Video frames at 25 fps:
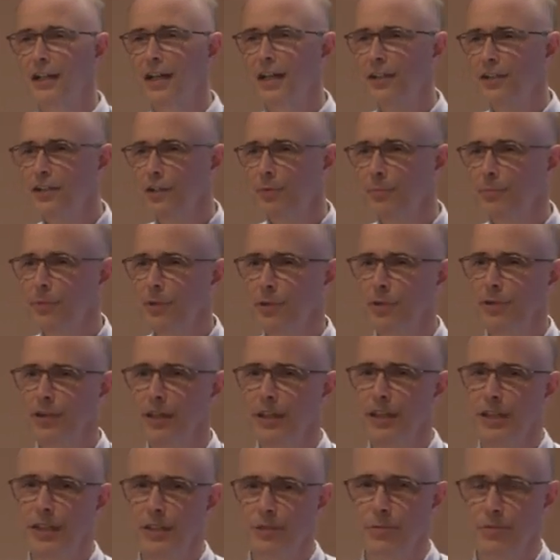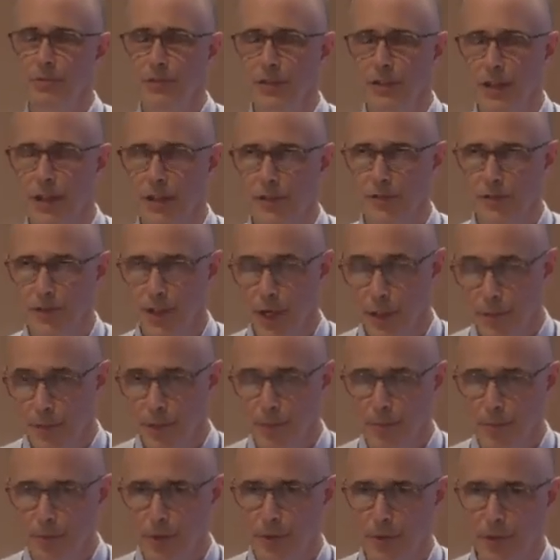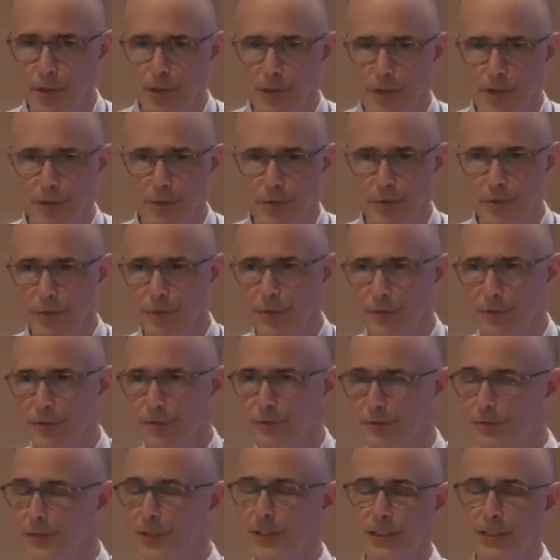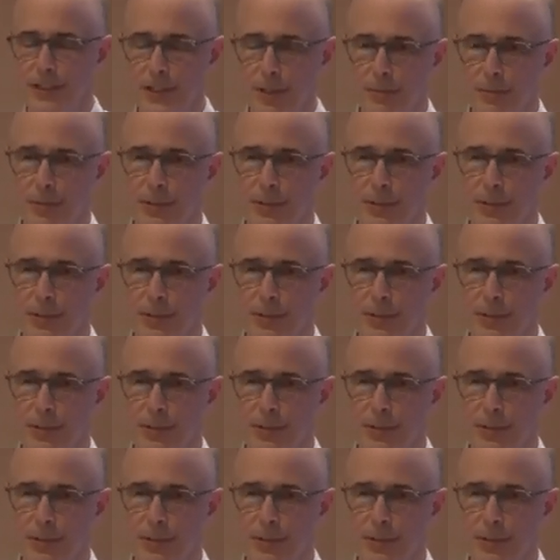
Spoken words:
Dr. Moody. This was not Raymond Moody, who has written so